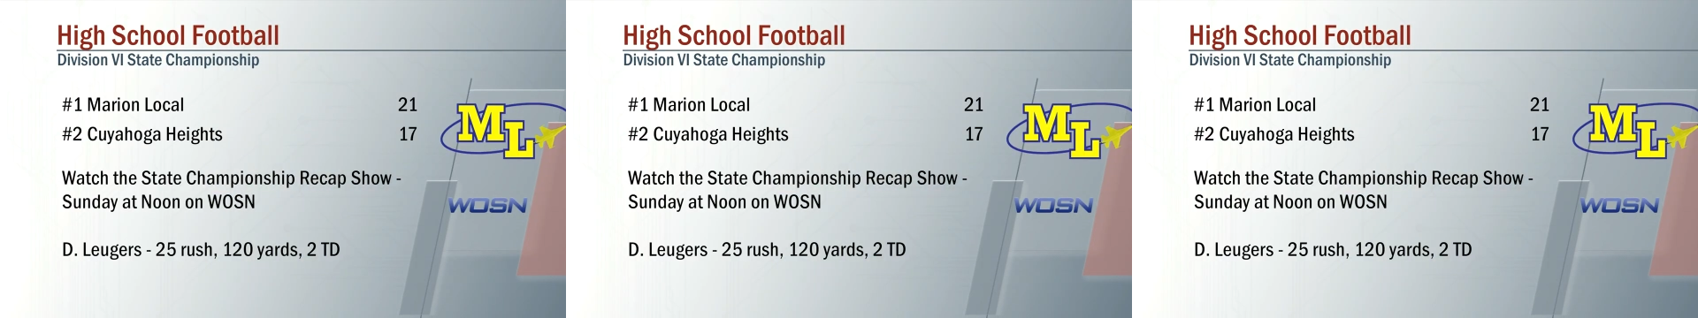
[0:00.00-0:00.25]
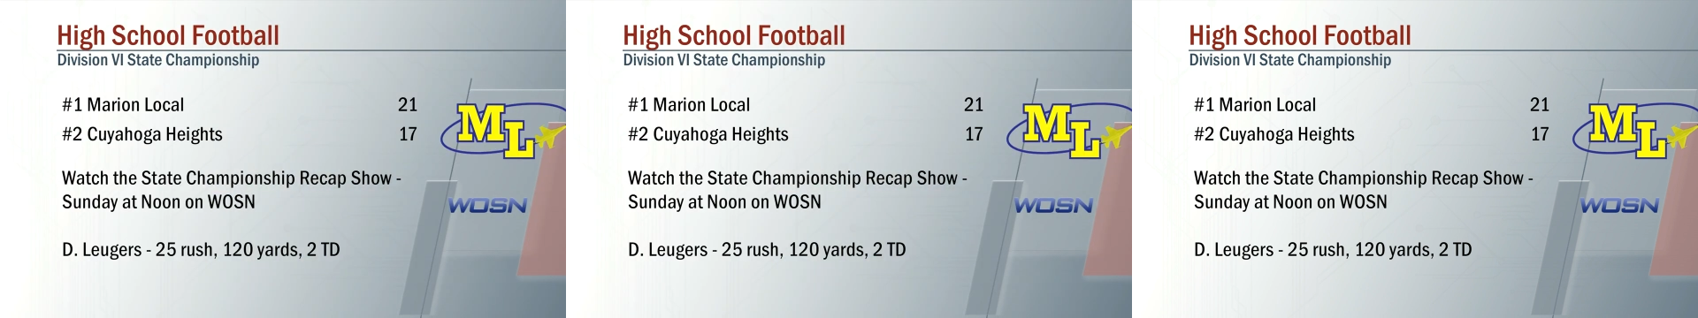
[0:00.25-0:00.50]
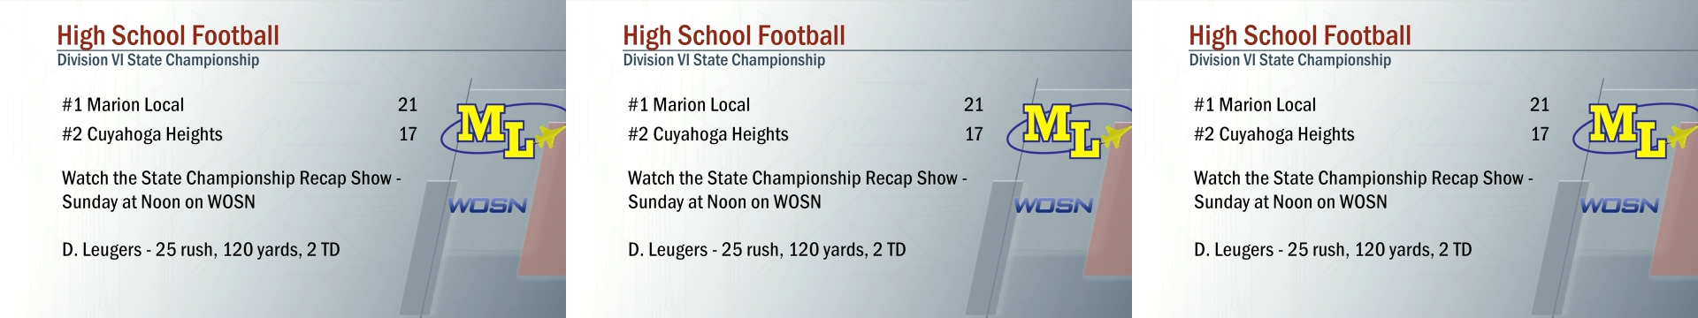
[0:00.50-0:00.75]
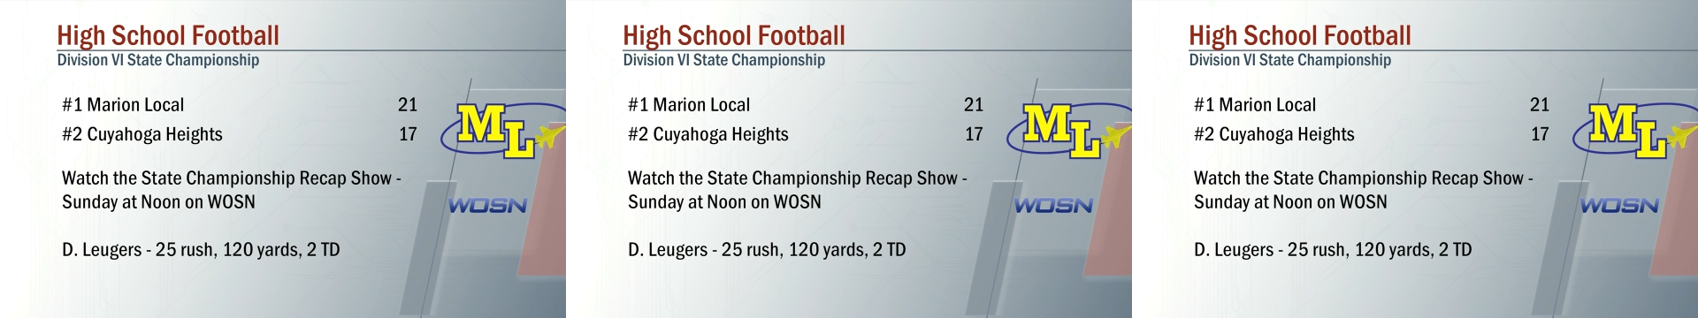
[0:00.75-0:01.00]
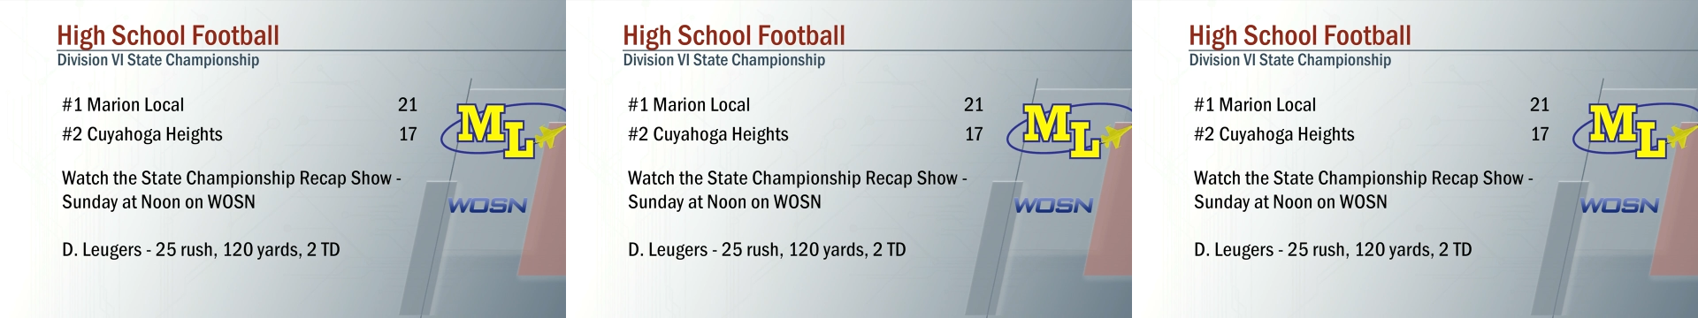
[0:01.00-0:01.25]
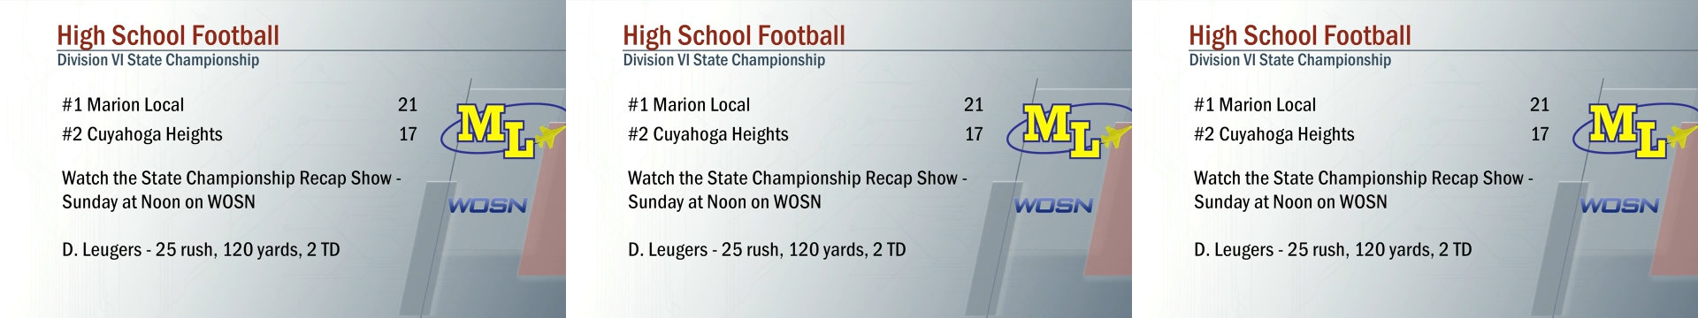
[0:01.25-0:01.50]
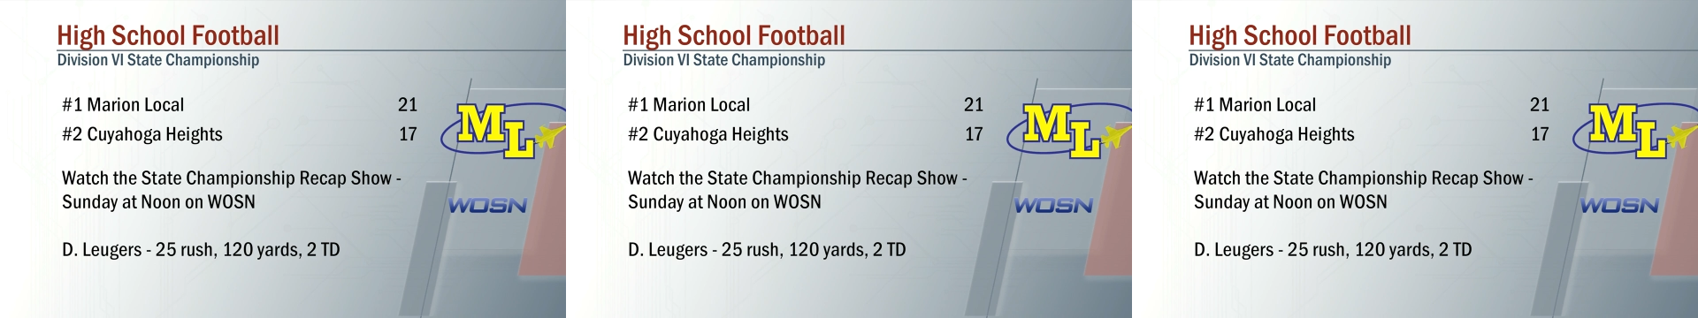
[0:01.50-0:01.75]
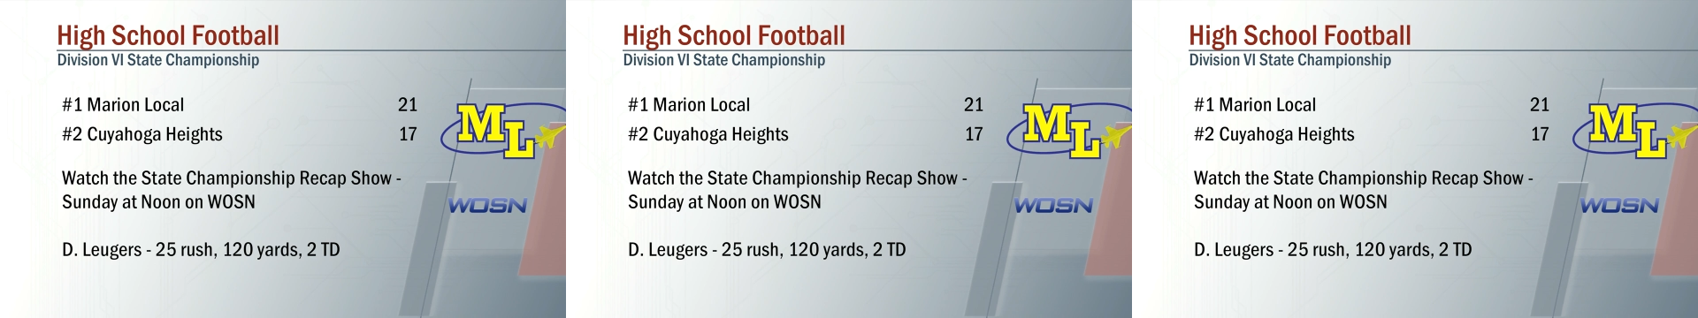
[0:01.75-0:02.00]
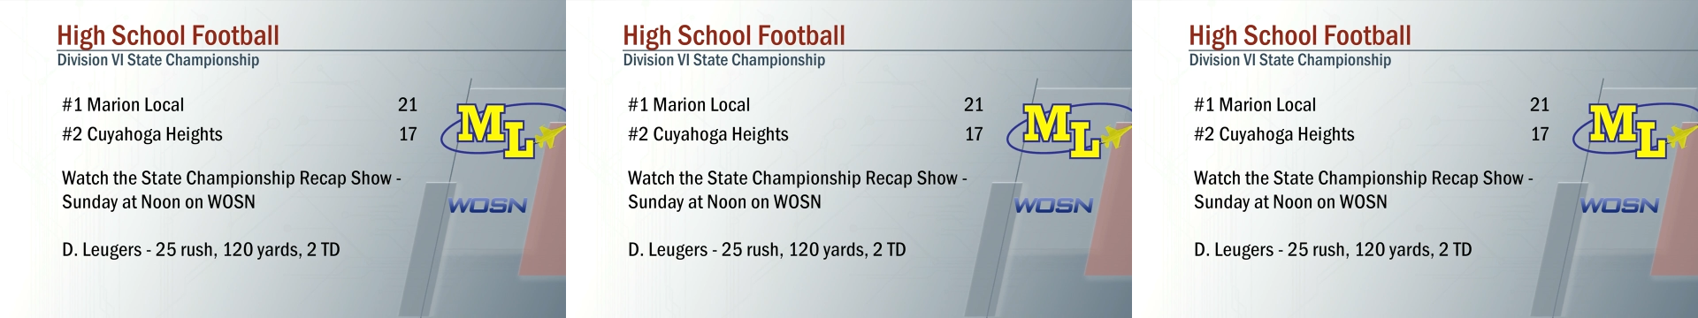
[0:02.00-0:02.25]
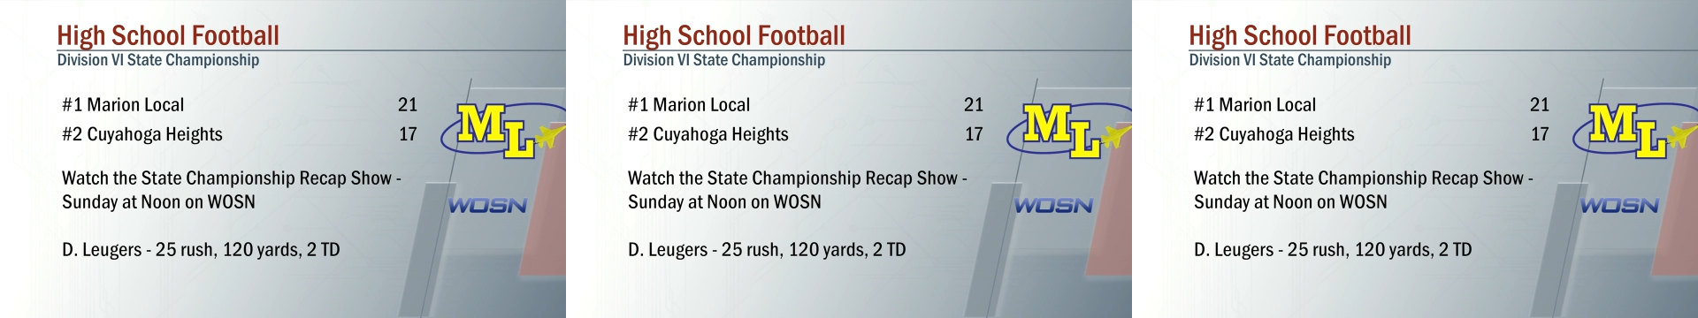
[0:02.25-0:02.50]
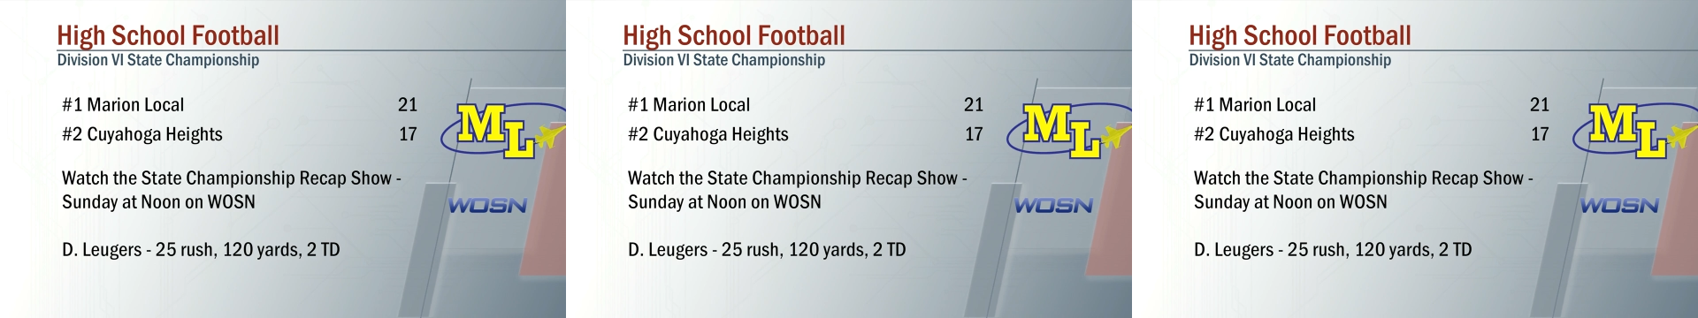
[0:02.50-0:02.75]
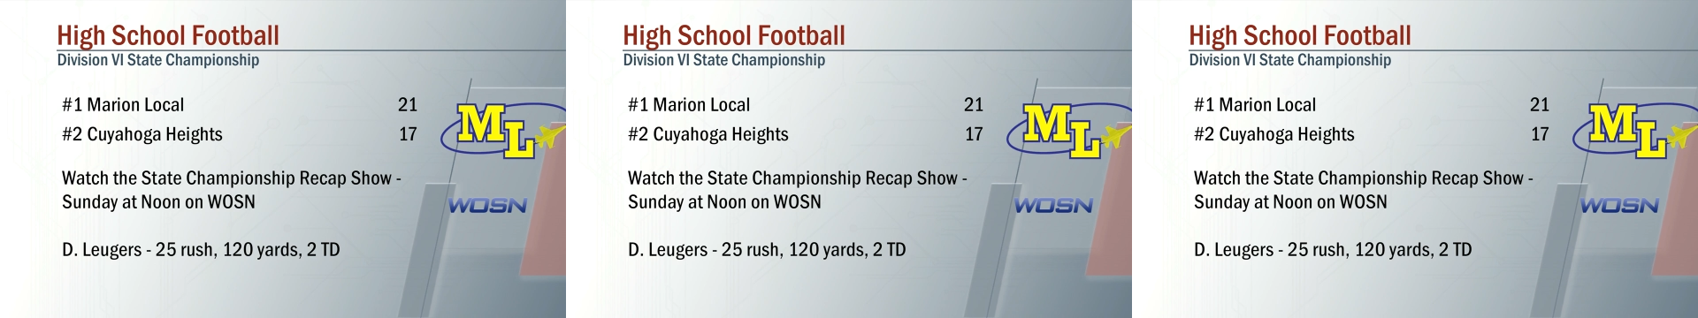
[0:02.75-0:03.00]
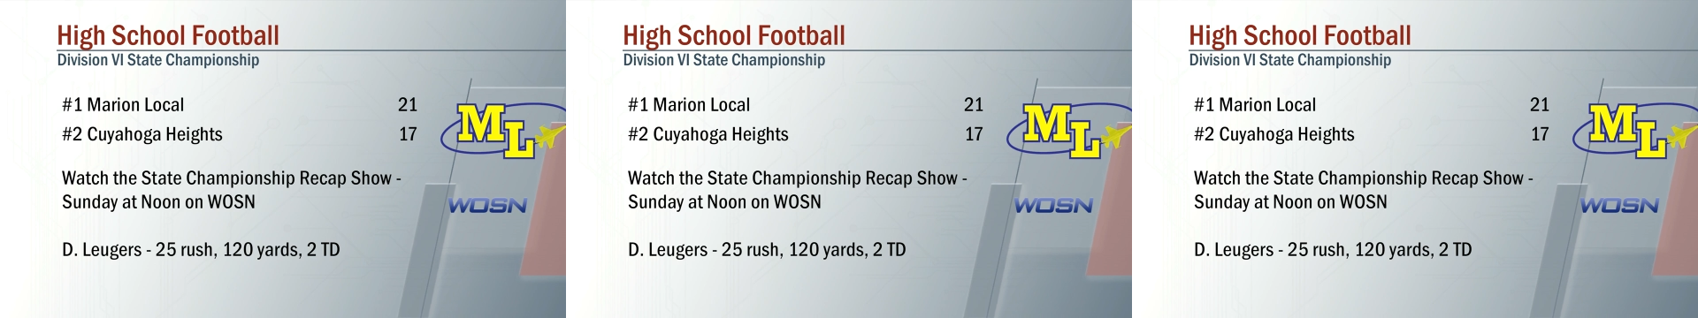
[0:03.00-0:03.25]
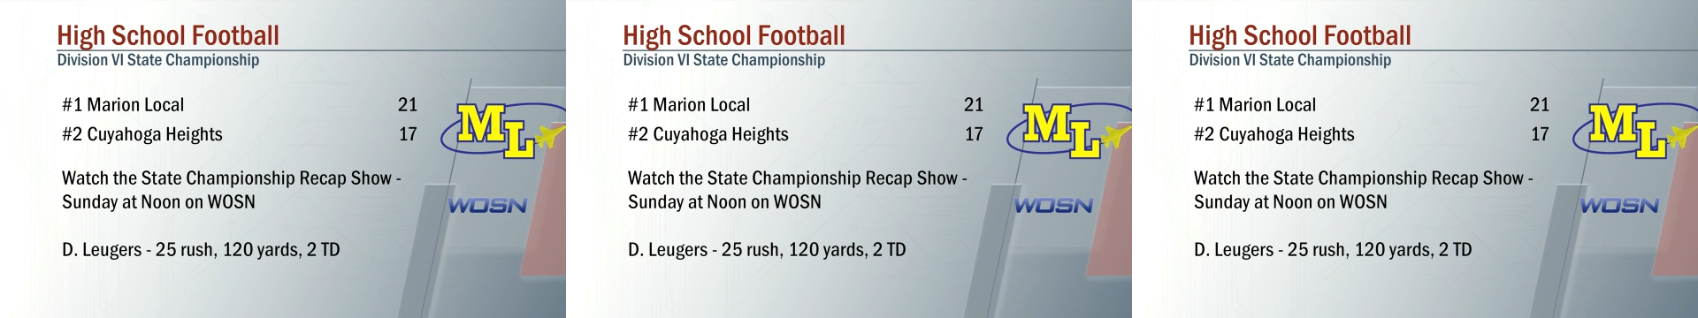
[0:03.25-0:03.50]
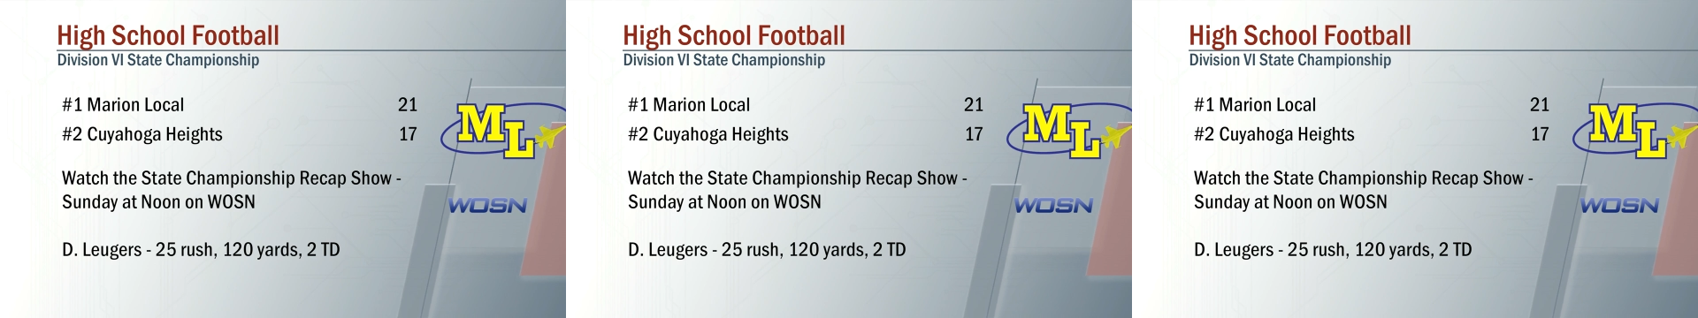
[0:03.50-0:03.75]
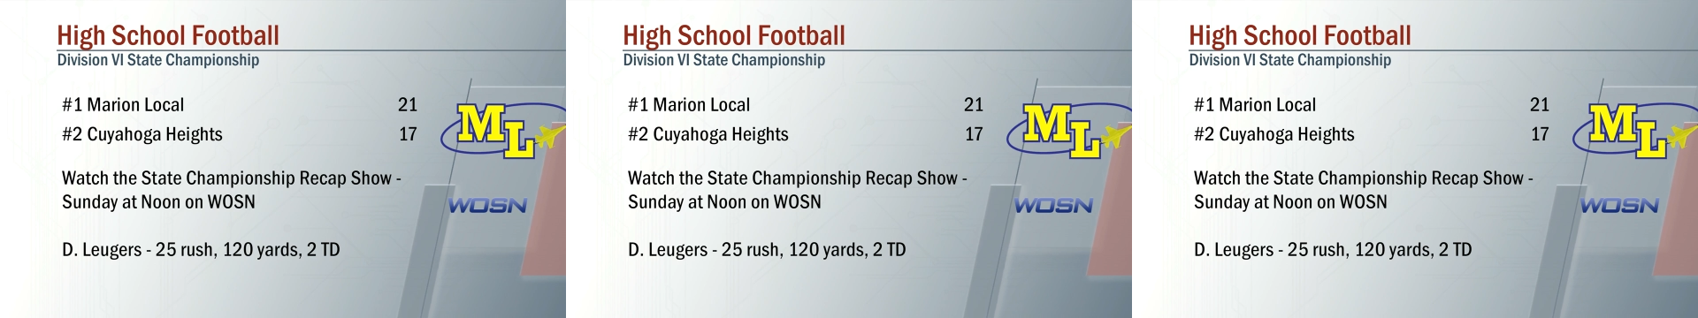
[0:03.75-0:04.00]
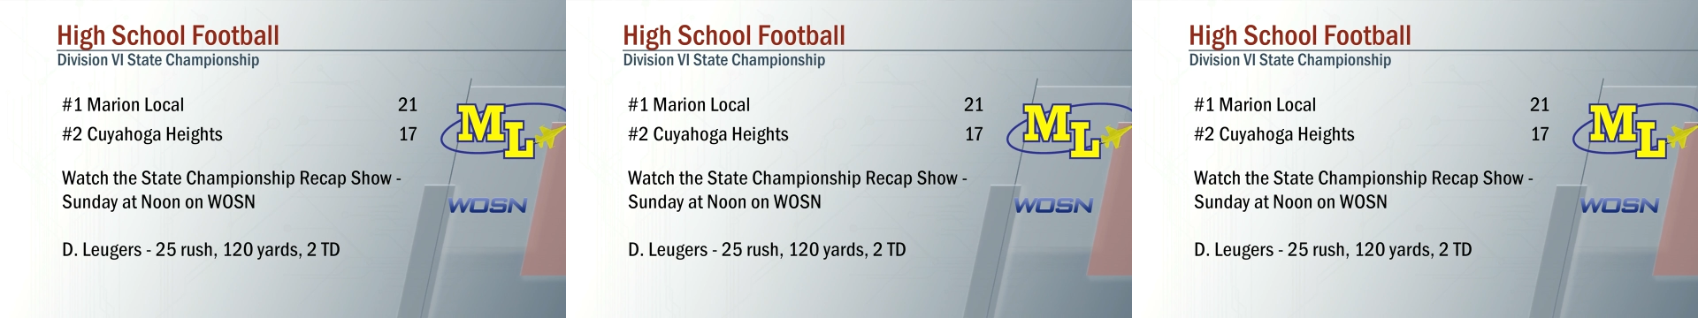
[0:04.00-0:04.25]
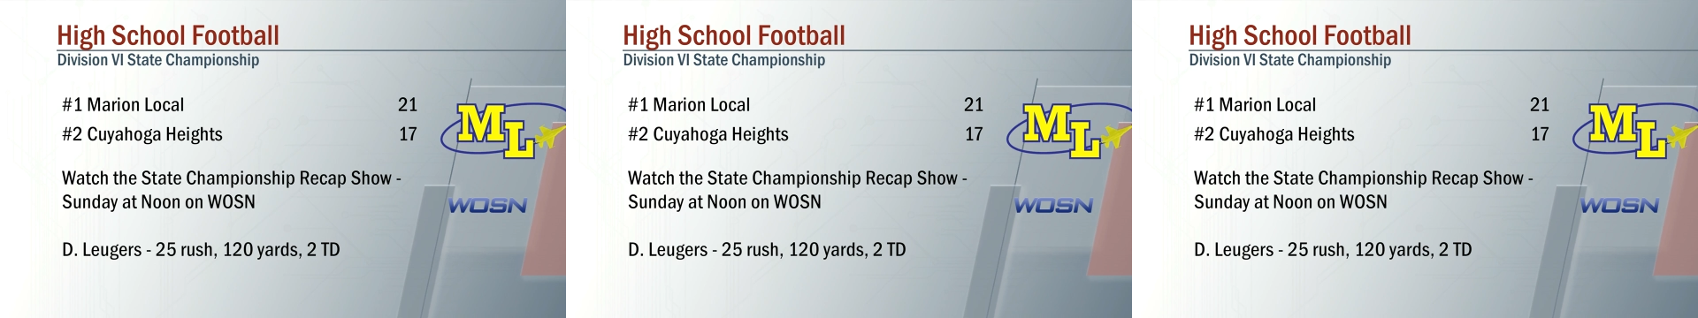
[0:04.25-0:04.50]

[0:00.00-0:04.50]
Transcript: Nobody's mouth can be seen.